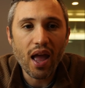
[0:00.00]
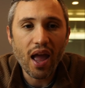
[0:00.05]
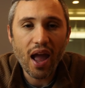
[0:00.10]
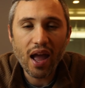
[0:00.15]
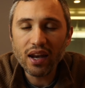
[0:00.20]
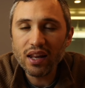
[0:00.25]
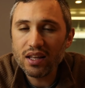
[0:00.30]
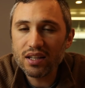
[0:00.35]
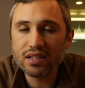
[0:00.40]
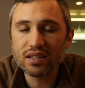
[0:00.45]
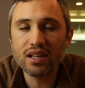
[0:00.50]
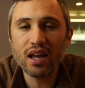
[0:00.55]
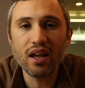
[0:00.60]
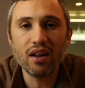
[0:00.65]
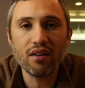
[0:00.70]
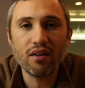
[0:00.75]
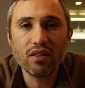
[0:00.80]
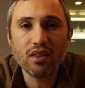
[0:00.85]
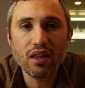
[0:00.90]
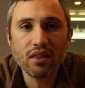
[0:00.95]
Any
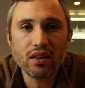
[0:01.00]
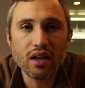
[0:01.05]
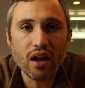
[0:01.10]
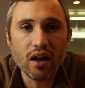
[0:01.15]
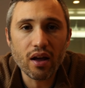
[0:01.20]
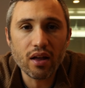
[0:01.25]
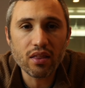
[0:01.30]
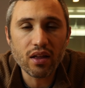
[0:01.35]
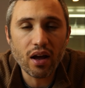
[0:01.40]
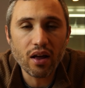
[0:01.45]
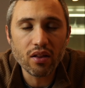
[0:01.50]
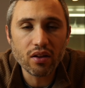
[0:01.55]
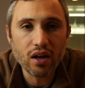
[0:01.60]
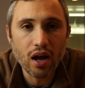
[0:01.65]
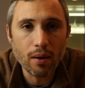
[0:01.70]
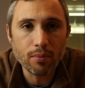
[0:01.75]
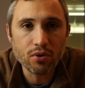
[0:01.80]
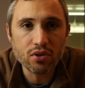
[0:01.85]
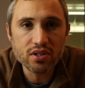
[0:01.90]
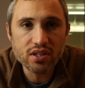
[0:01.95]
state that the
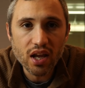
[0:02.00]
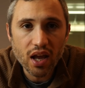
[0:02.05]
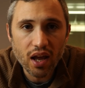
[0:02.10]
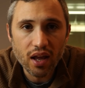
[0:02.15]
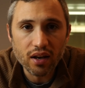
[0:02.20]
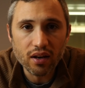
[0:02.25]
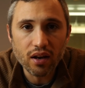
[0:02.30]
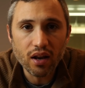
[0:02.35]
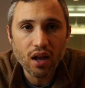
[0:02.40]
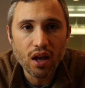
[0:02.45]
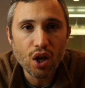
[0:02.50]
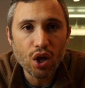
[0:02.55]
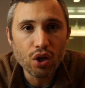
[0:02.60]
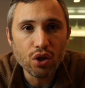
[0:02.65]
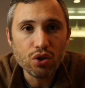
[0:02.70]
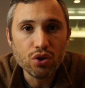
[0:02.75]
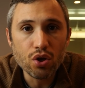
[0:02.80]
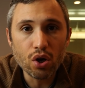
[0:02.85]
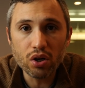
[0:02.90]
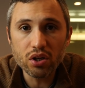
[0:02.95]
helicopter's in,
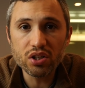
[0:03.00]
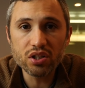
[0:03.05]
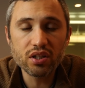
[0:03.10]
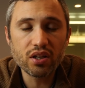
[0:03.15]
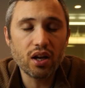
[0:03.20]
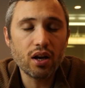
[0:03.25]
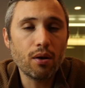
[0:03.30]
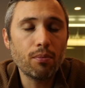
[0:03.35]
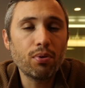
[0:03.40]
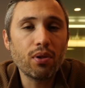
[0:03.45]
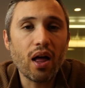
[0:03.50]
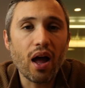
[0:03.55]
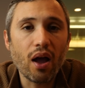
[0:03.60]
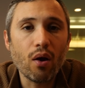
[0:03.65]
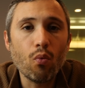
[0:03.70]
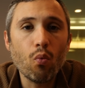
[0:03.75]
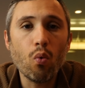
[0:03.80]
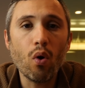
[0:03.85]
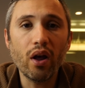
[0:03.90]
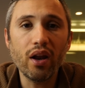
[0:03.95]
you're just gonna apply
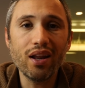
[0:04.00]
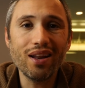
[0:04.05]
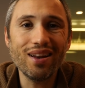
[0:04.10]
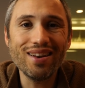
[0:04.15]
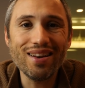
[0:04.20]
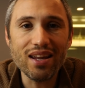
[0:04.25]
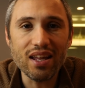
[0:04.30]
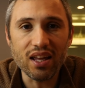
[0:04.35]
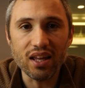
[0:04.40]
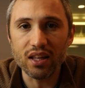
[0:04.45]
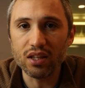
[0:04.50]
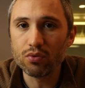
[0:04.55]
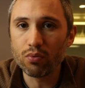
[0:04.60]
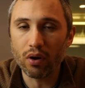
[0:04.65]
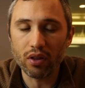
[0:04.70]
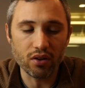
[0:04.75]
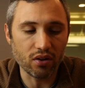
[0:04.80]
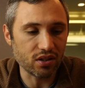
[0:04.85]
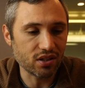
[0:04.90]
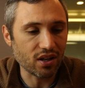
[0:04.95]
what it needs,
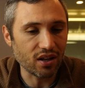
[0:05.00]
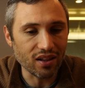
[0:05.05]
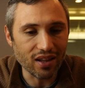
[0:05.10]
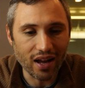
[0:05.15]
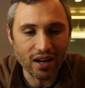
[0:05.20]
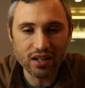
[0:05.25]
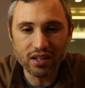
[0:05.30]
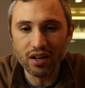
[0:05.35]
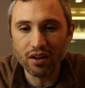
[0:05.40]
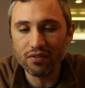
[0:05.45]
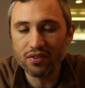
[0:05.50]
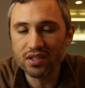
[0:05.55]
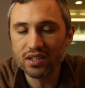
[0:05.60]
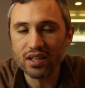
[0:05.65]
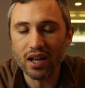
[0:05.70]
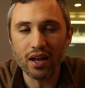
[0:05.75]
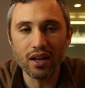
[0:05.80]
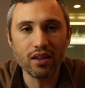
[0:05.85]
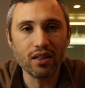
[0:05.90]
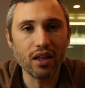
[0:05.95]
whether it's collective,
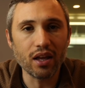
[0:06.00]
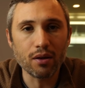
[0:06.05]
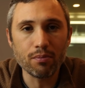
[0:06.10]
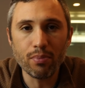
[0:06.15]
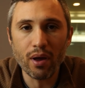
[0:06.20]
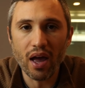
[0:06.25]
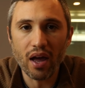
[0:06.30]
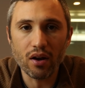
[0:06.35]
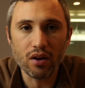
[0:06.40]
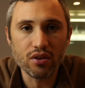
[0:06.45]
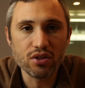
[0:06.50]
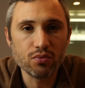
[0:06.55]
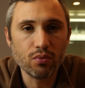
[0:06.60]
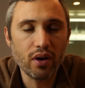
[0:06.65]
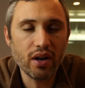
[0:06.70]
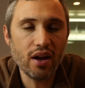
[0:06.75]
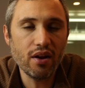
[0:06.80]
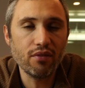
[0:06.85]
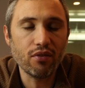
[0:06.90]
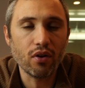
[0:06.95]
cyclic, pedals,
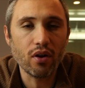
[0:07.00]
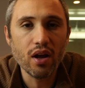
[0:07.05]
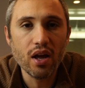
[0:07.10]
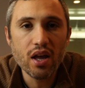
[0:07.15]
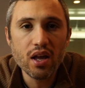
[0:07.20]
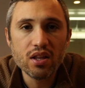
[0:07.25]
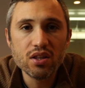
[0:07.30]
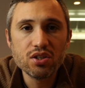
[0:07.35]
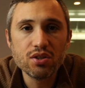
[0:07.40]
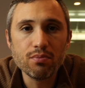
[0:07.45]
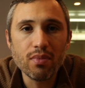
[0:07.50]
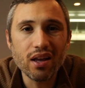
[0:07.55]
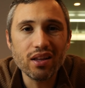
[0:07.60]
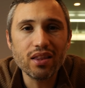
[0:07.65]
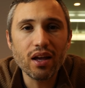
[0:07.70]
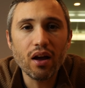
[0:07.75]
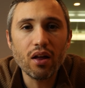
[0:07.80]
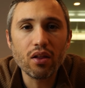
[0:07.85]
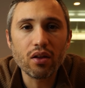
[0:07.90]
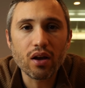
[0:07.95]
whatever, to make
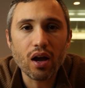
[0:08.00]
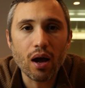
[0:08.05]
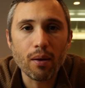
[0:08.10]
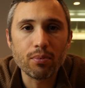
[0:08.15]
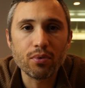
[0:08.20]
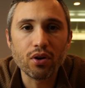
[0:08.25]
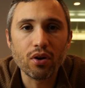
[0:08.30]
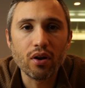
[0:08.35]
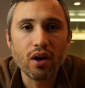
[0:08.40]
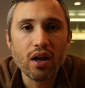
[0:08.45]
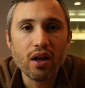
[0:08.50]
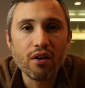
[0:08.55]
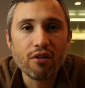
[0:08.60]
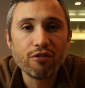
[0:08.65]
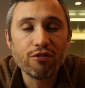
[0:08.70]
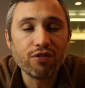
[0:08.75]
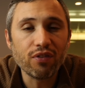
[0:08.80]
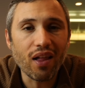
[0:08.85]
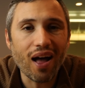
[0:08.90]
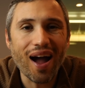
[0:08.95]
the helicopter
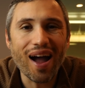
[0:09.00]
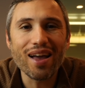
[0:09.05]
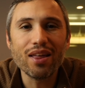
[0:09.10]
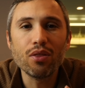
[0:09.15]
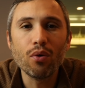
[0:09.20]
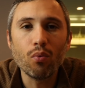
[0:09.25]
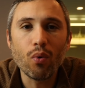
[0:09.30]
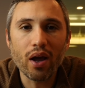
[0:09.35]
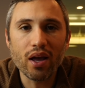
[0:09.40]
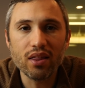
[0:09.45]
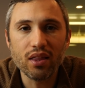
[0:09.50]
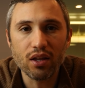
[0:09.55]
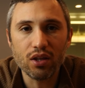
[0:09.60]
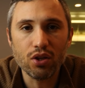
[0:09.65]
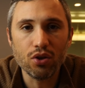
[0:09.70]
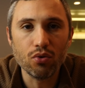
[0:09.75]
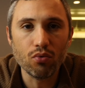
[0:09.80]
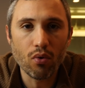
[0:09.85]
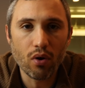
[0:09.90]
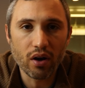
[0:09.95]
fly the way that
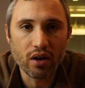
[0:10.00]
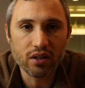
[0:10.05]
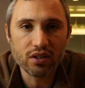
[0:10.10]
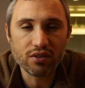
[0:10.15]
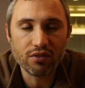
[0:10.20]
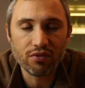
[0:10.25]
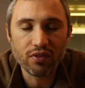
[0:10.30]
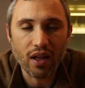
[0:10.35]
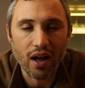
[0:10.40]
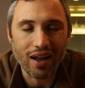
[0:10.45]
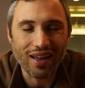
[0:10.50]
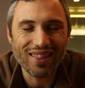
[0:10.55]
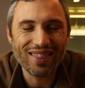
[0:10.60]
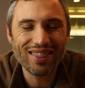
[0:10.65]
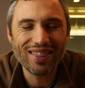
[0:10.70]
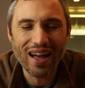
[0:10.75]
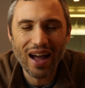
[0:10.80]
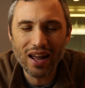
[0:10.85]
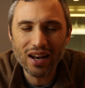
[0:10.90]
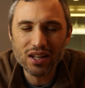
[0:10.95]
you want it to fly.
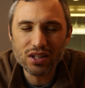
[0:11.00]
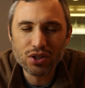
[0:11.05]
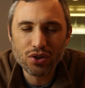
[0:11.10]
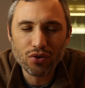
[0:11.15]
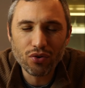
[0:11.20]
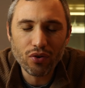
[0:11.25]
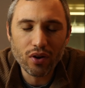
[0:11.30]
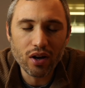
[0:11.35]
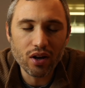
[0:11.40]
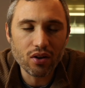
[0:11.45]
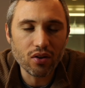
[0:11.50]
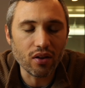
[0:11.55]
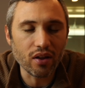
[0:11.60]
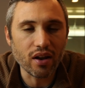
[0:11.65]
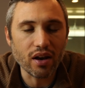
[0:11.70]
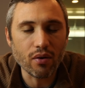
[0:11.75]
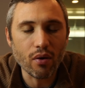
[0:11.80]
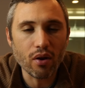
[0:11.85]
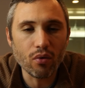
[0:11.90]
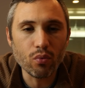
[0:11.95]
That is critical,
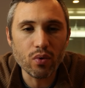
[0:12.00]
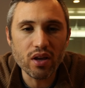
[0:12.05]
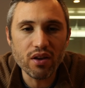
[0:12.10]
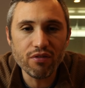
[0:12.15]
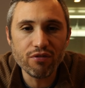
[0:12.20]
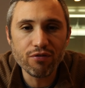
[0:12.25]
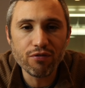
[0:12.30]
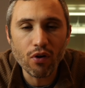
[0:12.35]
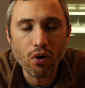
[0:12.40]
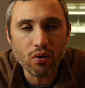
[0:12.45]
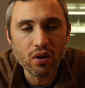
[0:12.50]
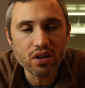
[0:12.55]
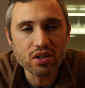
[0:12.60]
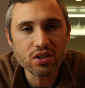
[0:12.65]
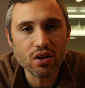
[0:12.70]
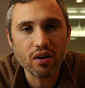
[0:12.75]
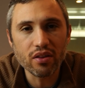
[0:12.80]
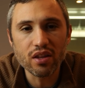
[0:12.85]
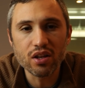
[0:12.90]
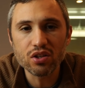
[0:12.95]
and we focus
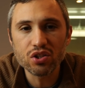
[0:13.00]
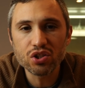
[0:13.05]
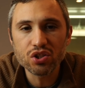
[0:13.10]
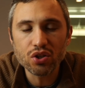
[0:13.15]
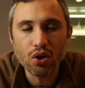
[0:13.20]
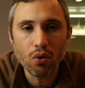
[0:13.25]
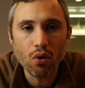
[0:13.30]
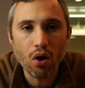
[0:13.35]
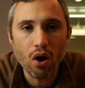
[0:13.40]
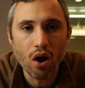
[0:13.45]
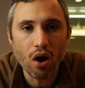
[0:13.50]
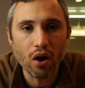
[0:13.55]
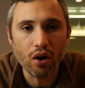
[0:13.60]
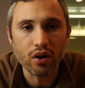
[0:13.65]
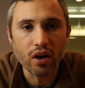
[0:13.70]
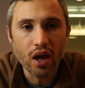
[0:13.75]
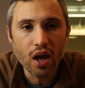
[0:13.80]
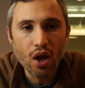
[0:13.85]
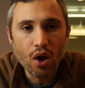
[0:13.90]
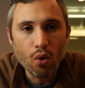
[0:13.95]
on this so
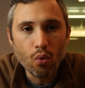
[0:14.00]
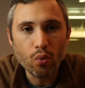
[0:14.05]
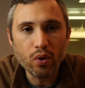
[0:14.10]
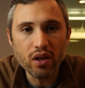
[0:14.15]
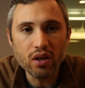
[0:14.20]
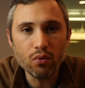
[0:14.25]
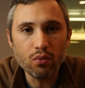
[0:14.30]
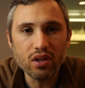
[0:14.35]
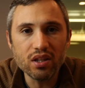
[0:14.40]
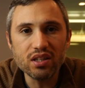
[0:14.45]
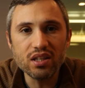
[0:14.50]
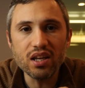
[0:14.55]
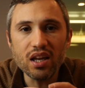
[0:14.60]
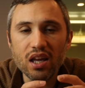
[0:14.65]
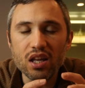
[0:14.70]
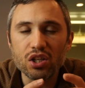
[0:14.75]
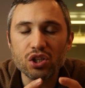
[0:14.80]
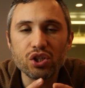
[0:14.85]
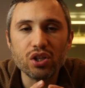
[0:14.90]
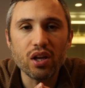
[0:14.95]
hard. We
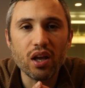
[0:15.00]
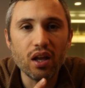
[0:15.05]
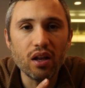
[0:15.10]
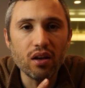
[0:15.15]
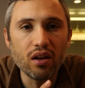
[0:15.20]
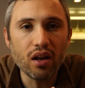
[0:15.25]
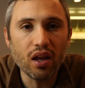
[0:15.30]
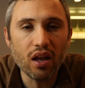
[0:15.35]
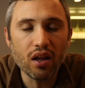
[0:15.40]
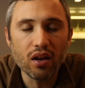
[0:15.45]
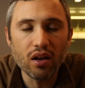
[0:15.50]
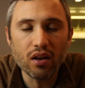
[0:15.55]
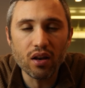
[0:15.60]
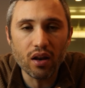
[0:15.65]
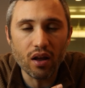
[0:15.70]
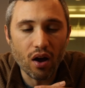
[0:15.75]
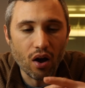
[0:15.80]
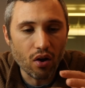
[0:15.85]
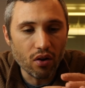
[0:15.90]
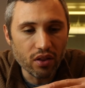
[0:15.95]
teach
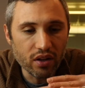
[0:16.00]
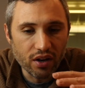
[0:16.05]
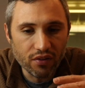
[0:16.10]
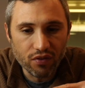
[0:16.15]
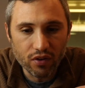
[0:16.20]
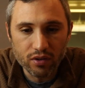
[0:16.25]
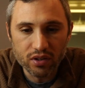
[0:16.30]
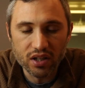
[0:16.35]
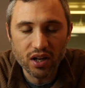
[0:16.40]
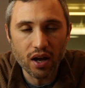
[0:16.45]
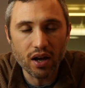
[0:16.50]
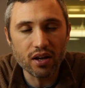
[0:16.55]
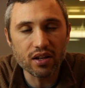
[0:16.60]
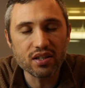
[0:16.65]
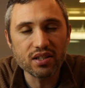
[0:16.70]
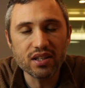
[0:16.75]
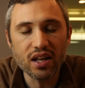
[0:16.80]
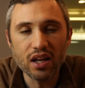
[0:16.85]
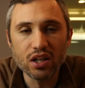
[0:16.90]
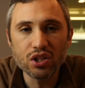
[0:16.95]
in all the different
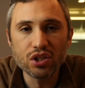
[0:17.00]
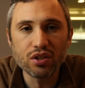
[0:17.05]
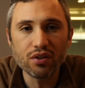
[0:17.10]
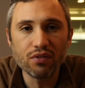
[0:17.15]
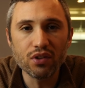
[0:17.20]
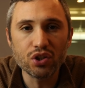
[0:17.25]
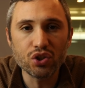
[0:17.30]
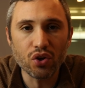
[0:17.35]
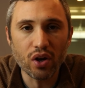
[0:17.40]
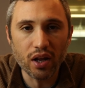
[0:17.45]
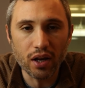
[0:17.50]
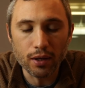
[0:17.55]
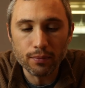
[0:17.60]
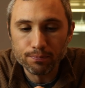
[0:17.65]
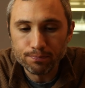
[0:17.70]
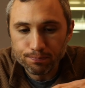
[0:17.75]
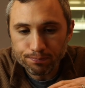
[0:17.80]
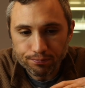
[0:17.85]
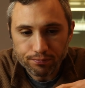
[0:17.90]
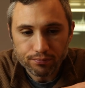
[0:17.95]
stages of the training.